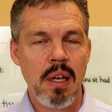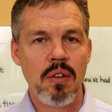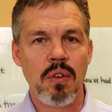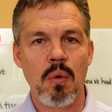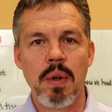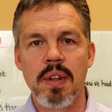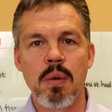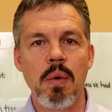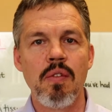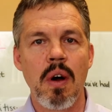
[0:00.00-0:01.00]
So one
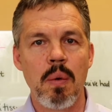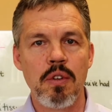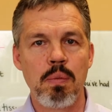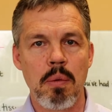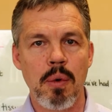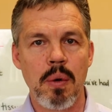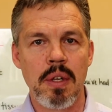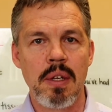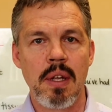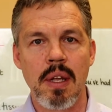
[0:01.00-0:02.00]
thing we've always
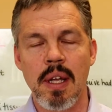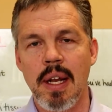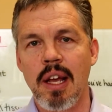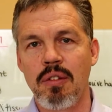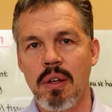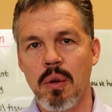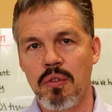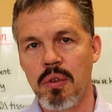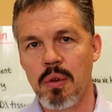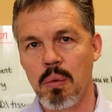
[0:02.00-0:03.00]
promoted, and actually goes
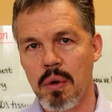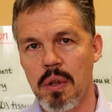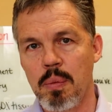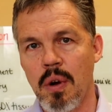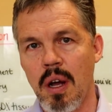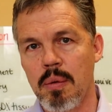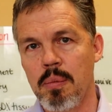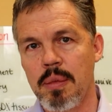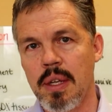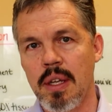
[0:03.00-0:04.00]
to the root of the
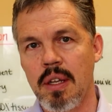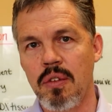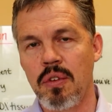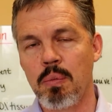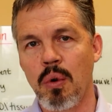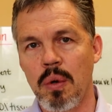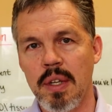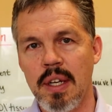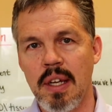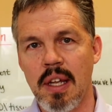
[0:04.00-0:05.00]
problem, is
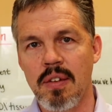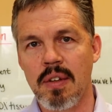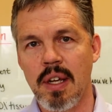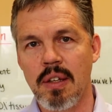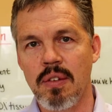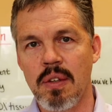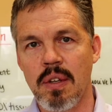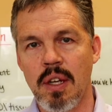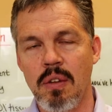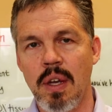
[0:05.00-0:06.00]
proteolytic enzymes.
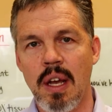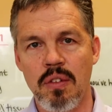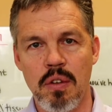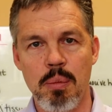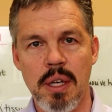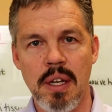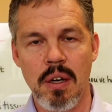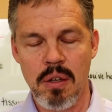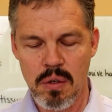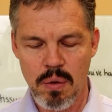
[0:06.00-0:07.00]
And you guys that have been
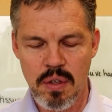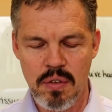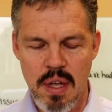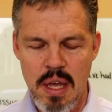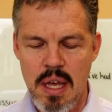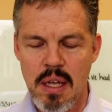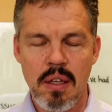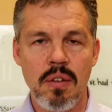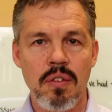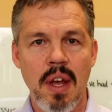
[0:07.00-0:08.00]
here, you know this
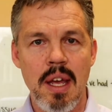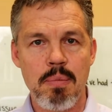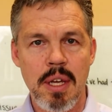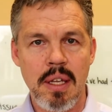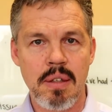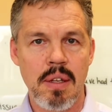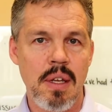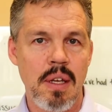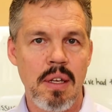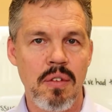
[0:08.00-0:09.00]
Zymane
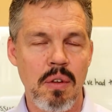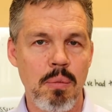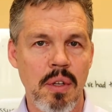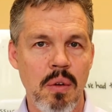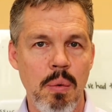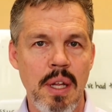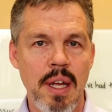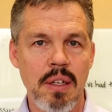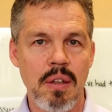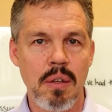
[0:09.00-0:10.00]
is something that we
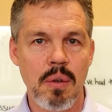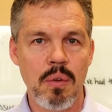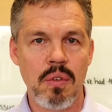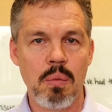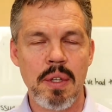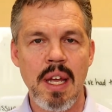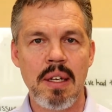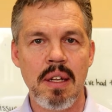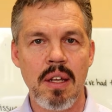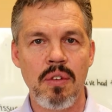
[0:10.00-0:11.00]
like to use. And what
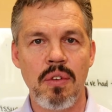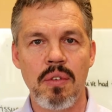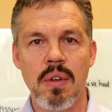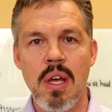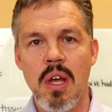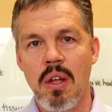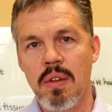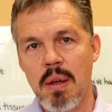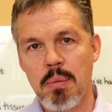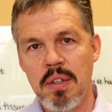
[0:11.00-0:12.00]
that does is
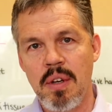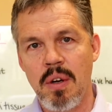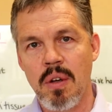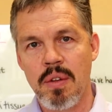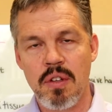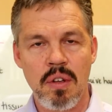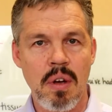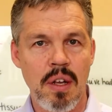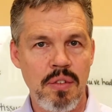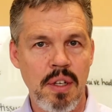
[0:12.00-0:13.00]
that material that's
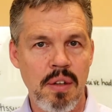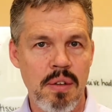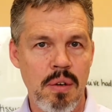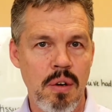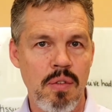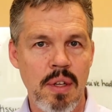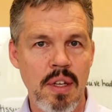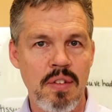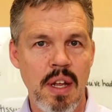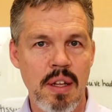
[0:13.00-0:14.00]
caustic to the nerve, it
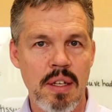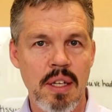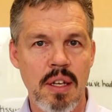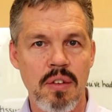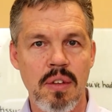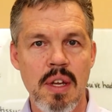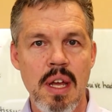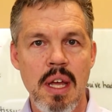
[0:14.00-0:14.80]
leaks out of the disc.